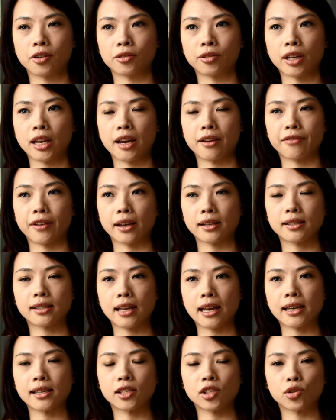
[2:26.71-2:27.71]
they have
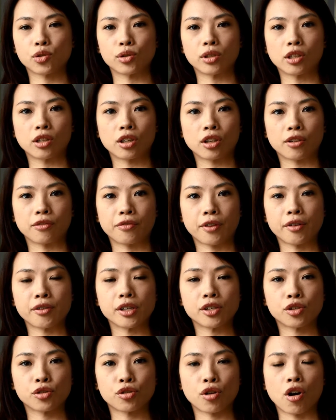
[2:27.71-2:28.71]
access to a lot of
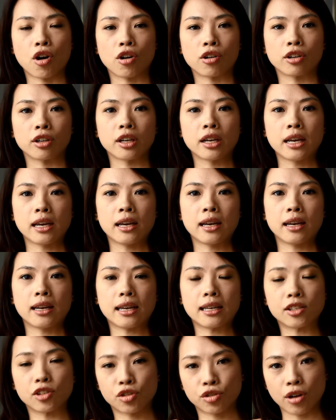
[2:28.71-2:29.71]
very strong
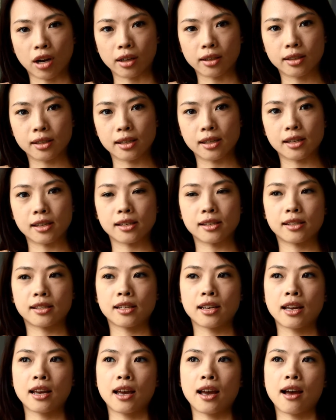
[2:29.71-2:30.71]
instructors,
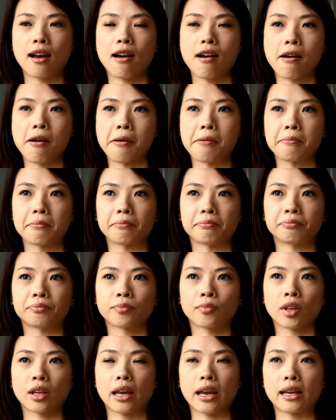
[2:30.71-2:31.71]

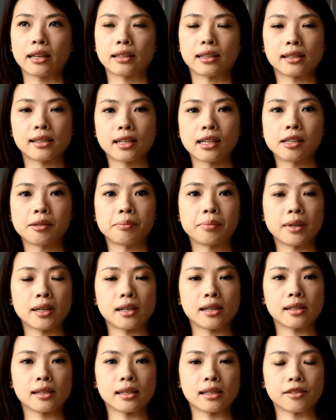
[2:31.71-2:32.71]
and the
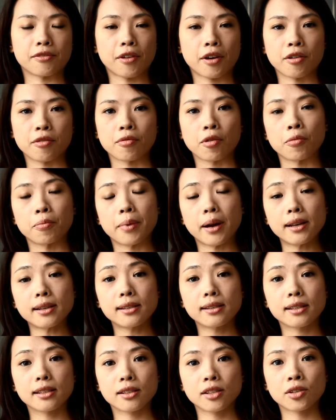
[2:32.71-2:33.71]
syllabus is very
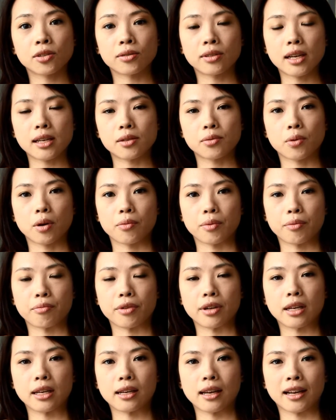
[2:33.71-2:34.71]
robust. So that's what we
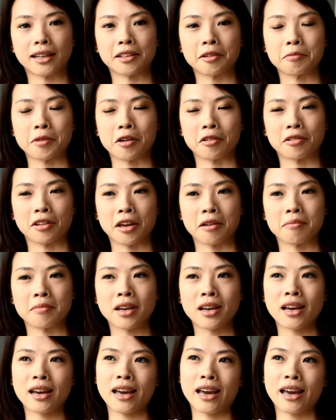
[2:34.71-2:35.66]
really liked about them.